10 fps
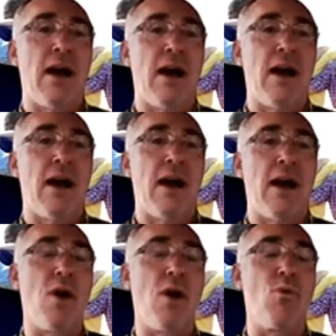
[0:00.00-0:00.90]
how
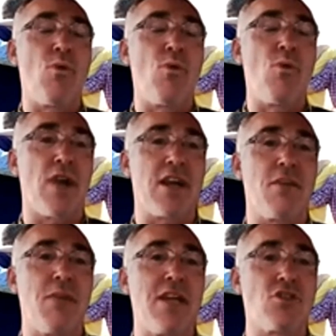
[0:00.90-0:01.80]
what would you
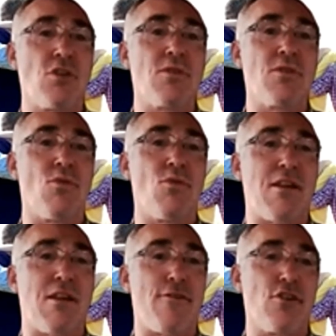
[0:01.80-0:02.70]
recommend in terms of what
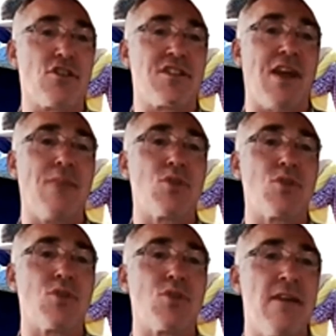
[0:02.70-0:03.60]
their first steps
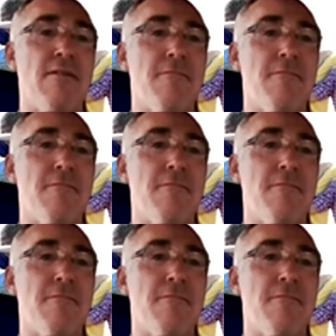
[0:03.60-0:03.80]
would be?